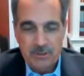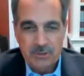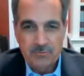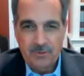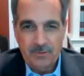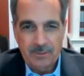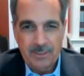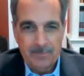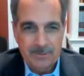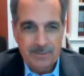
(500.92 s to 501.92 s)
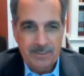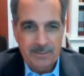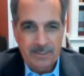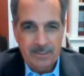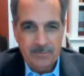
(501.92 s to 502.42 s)
is very
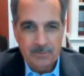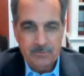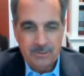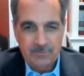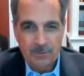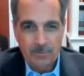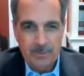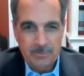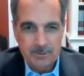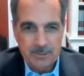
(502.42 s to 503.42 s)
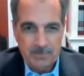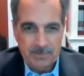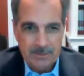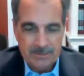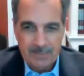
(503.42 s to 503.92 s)
complicated. Anyone who's ever opened up a
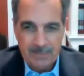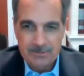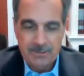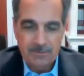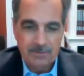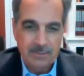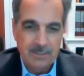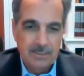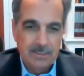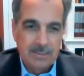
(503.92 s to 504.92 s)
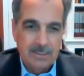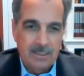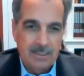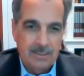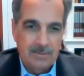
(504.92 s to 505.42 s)
JPS commentary
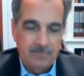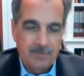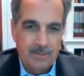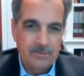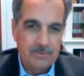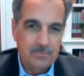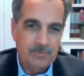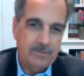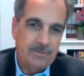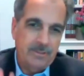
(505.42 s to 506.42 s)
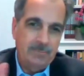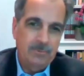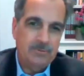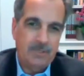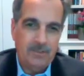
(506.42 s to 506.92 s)
volume, you've got the
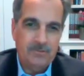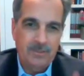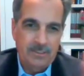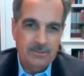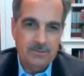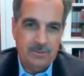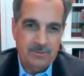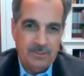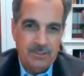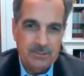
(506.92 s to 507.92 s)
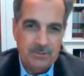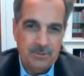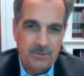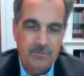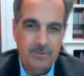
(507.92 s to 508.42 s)
Hebrew text, the English translation,
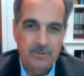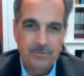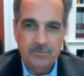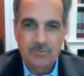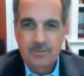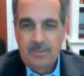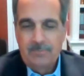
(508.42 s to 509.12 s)
all the notes,